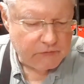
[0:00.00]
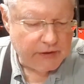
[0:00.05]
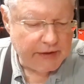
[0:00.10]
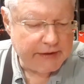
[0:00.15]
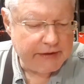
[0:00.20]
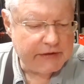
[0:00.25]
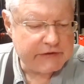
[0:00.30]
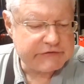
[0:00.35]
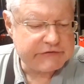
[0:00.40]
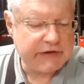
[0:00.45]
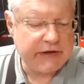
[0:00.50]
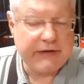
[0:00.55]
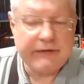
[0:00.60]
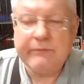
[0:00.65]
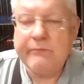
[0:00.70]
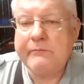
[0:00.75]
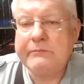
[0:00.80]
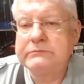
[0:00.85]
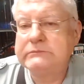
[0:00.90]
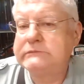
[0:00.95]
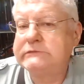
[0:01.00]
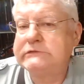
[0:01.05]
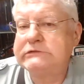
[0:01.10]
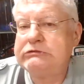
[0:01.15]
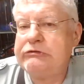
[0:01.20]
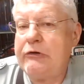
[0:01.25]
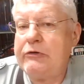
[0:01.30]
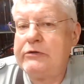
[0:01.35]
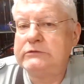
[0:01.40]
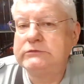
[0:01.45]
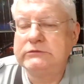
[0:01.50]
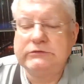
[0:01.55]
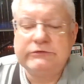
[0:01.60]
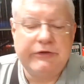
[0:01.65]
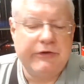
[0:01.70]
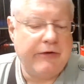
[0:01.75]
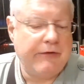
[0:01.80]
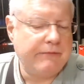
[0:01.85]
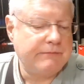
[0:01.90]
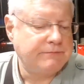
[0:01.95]
And he said,
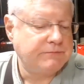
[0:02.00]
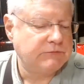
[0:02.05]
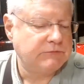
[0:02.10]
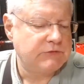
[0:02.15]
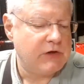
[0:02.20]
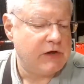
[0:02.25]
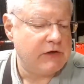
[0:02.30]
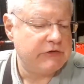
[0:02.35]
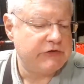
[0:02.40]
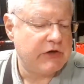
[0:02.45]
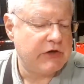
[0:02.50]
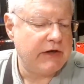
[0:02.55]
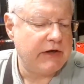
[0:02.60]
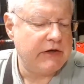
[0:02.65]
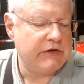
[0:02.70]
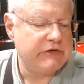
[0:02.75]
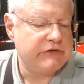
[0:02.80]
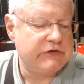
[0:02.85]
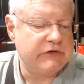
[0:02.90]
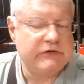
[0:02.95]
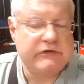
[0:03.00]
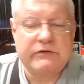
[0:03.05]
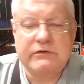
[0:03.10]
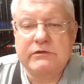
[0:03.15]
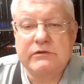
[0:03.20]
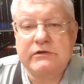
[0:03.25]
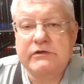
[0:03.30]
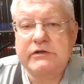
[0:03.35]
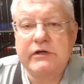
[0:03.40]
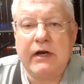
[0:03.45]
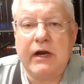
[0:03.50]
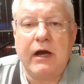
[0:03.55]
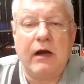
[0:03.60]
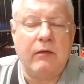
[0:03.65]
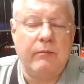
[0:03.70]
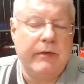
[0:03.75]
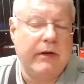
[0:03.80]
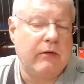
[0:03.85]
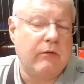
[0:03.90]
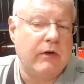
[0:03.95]
you know, in Chinese, just
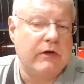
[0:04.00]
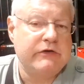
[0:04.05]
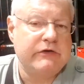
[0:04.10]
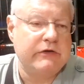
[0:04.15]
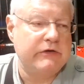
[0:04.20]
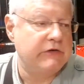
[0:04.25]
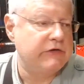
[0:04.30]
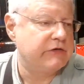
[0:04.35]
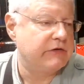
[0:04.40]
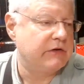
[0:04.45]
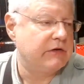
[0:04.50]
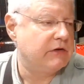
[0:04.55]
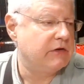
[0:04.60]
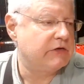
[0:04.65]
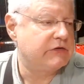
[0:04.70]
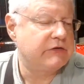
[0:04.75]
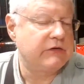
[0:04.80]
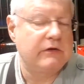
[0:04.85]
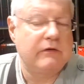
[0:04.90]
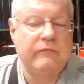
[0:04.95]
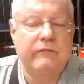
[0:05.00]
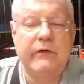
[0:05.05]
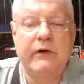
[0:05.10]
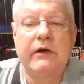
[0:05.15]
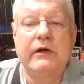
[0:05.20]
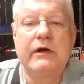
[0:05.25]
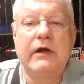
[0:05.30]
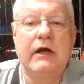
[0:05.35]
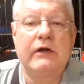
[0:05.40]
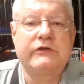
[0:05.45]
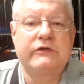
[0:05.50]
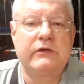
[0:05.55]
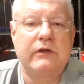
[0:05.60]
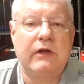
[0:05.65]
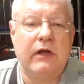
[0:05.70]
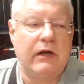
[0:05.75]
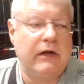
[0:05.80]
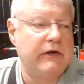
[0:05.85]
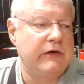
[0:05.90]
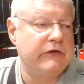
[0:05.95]
make one just very
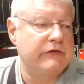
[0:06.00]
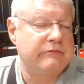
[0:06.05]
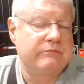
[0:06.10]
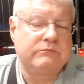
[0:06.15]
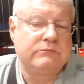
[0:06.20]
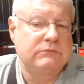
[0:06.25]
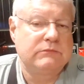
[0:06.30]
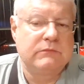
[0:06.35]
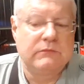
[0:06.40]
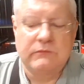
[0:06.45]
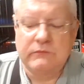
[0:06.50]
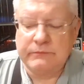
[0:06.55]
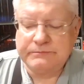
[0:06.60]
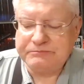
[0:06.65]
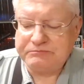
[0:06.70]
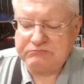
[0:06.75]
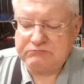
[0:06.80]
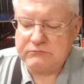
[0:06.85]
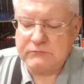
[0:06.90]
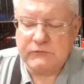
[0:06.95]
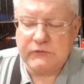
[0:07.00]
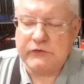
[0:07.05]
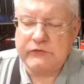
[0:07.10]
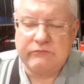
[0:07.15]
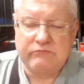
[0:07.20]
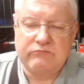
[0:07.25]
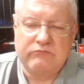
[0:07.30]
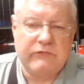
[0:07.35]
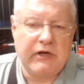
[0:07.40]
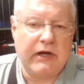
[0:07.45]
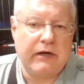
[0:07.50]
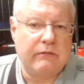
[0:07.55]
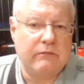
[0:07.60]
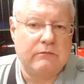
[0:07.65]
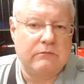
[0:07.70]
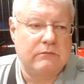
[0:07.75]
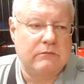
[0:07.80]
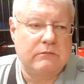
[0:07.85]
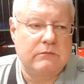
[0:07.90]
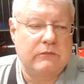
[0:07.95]
nonchalantly, just take
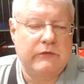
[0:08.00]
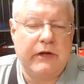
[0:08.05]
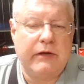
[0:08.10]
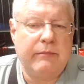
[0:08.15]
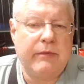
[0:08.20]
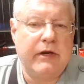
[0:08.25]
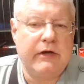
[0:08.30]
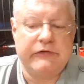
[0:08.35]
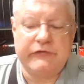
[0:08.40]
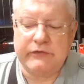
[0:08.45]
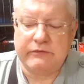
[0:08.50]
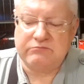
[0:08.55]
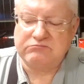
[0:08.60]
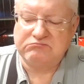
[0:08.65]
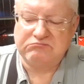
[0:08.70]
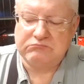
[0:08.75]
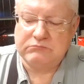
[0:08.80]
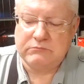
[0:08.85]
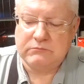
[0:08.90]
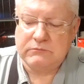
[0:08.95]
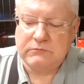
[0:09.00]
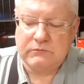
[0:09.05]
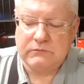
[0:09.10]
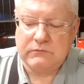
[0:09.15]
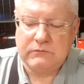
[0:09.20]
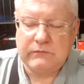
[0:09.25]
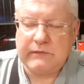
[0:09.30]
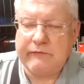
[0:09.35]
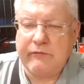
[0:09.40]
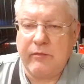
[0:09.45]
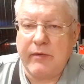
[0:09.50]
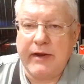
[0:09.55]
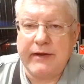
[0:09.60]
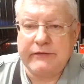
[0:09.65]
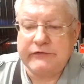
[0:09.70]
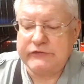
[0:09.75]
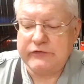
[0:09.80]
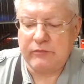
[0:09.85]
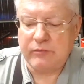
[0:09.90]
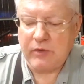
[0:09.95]
medicine. Never mind,
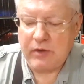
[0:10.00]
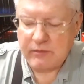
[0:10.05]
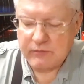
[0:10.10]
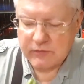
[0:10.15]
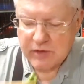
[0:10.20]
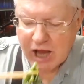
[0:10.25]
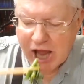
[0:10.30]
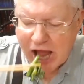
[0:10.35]
it's no problem.